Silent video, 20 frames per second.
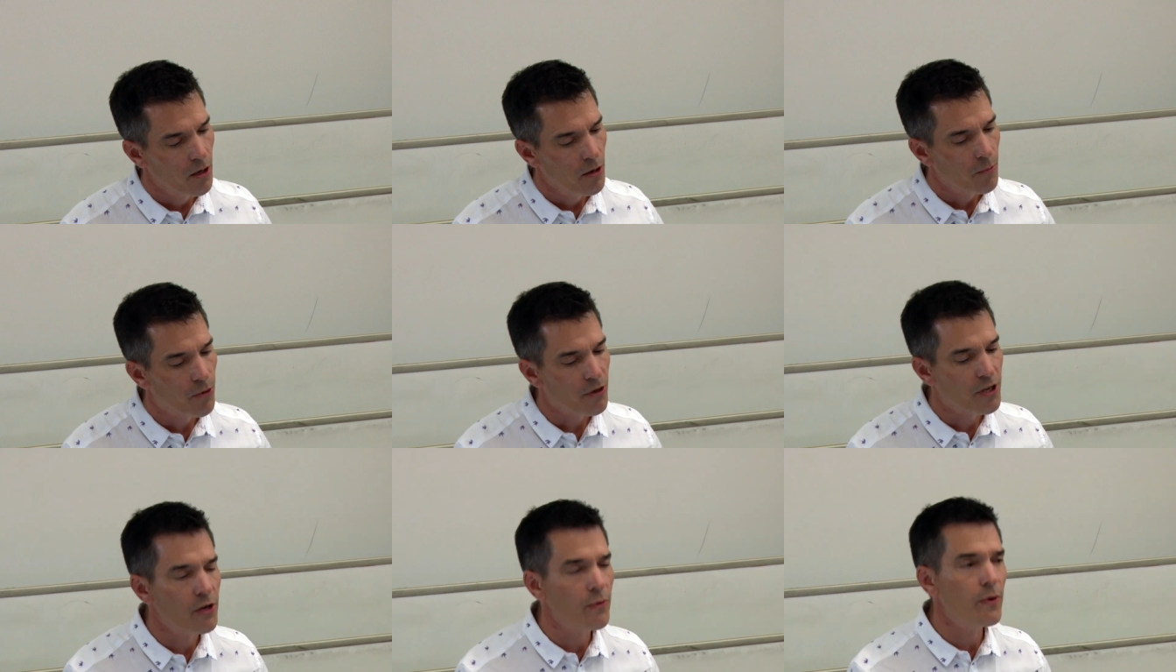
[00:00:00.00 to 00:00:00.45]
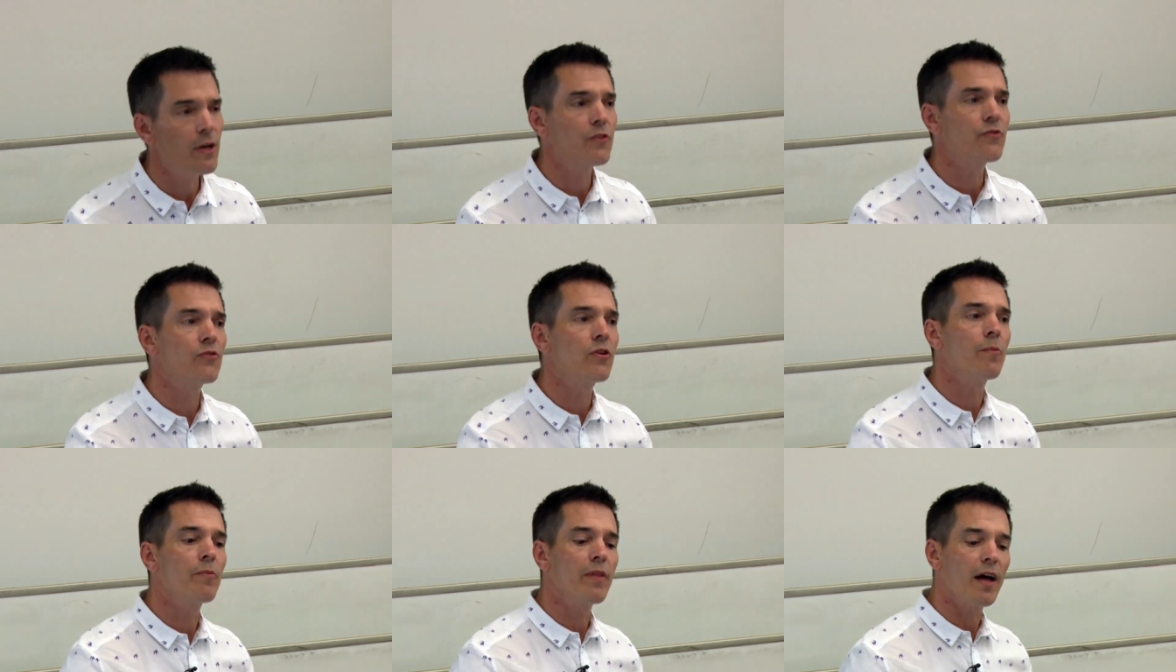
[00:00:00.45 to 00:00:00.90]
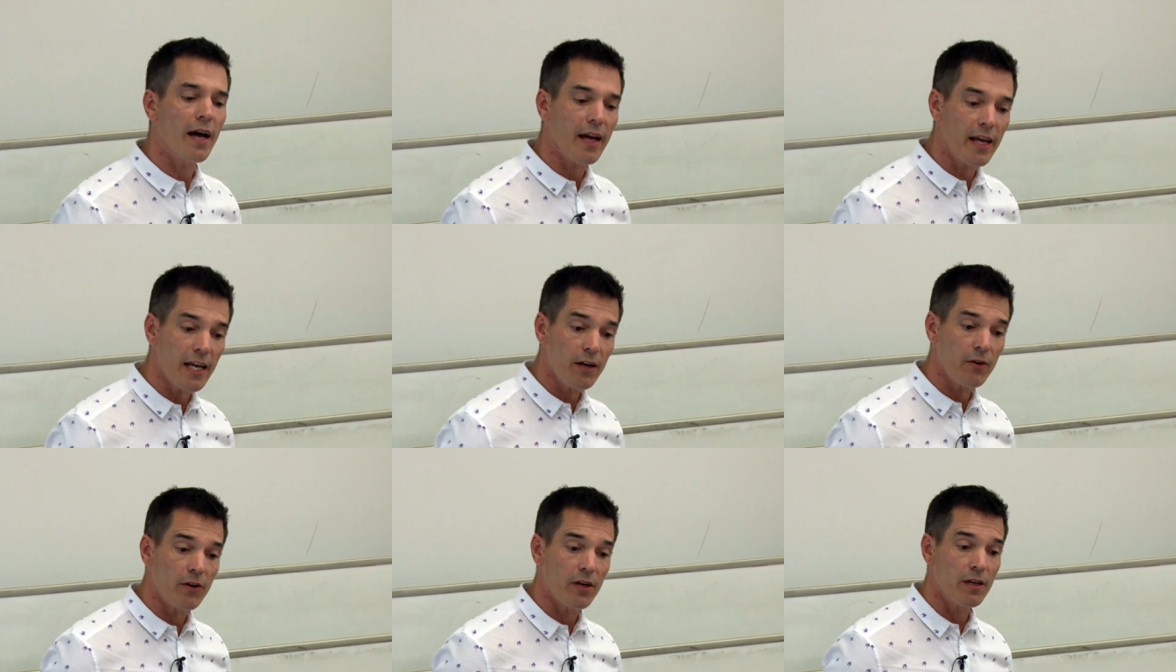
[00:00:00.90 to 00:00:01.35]
But who else from that
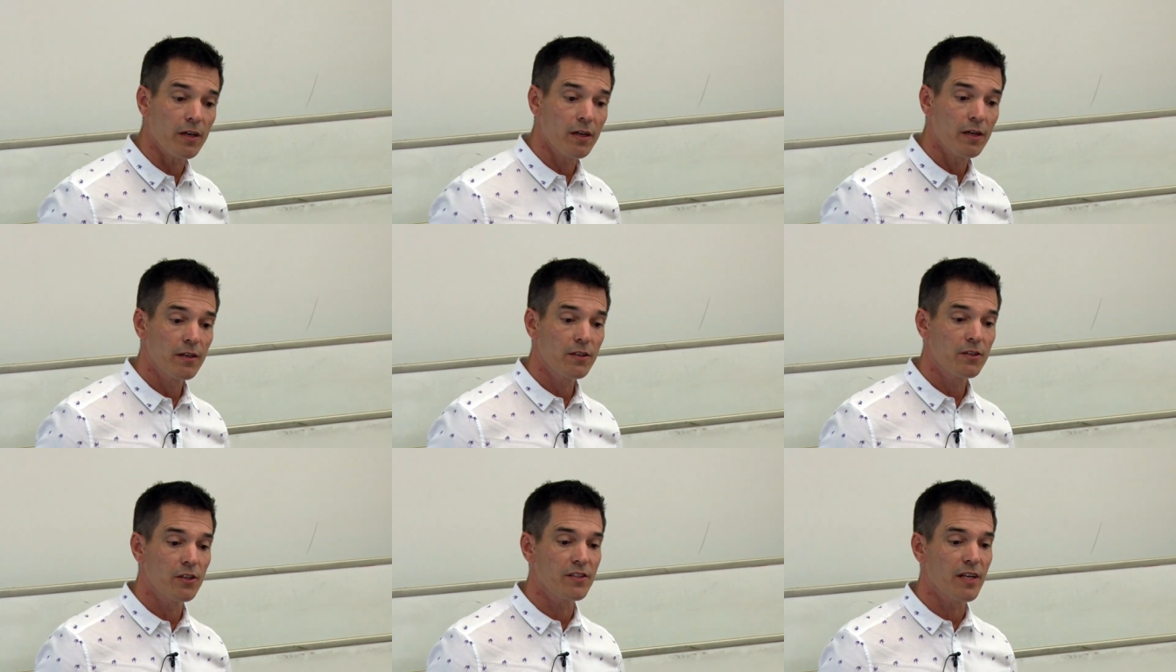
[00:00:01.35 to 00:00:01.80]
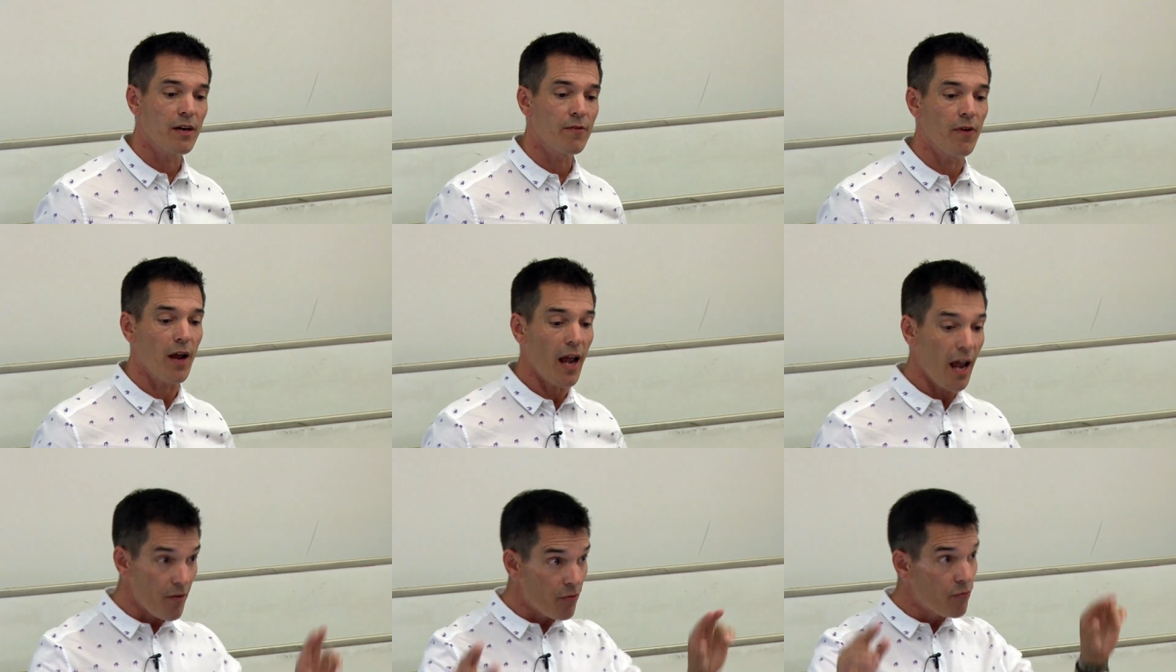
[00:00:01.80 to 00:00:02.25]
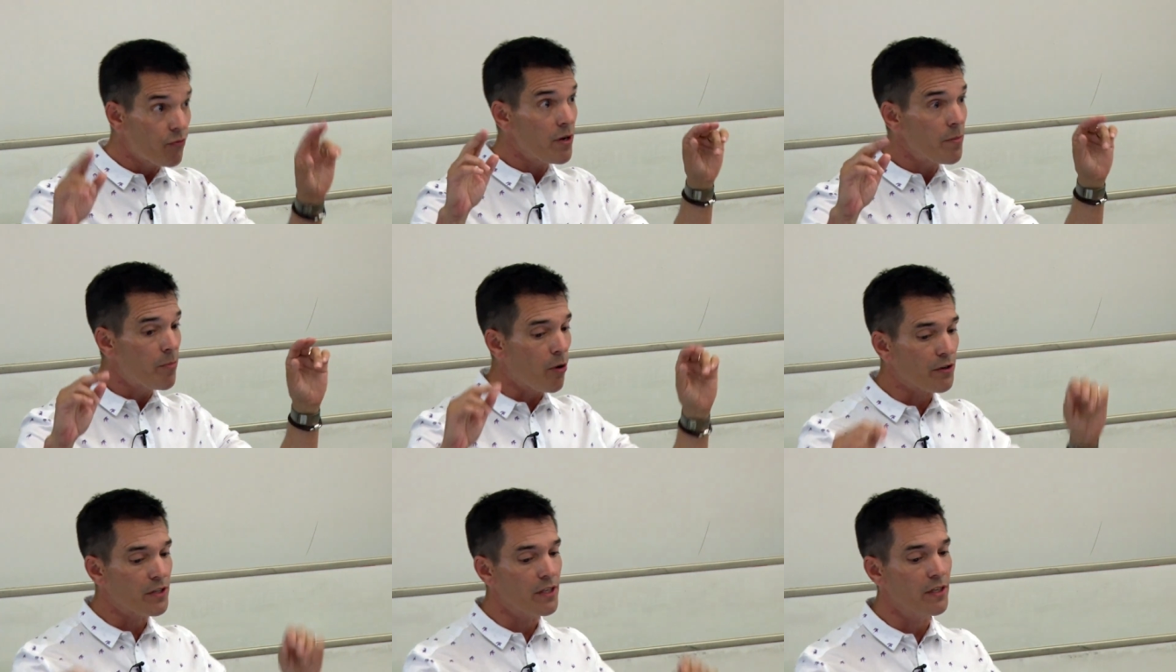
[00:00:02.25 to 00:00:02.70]
era does
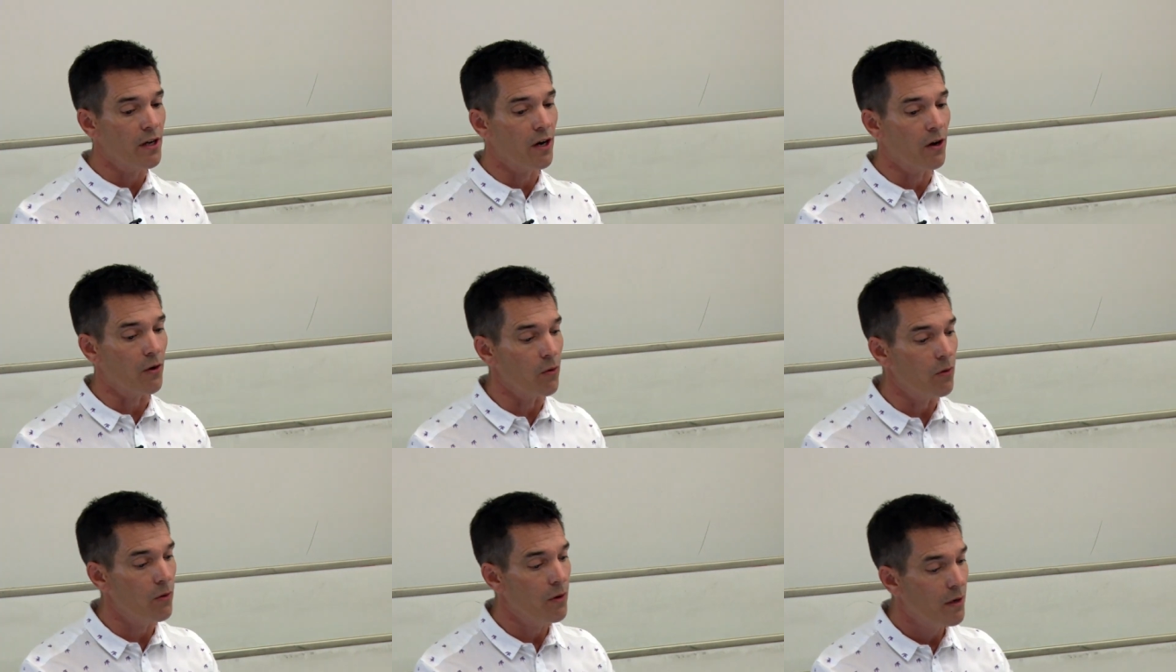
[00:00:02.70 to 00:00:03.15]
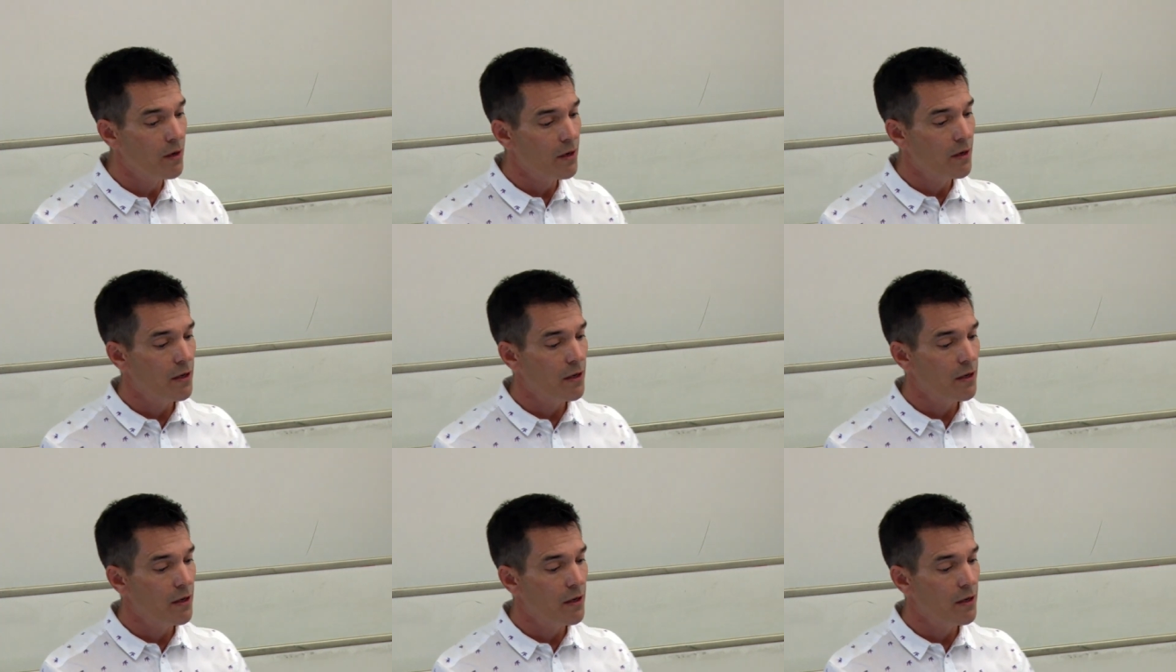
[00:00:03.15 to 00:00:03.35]
everybody know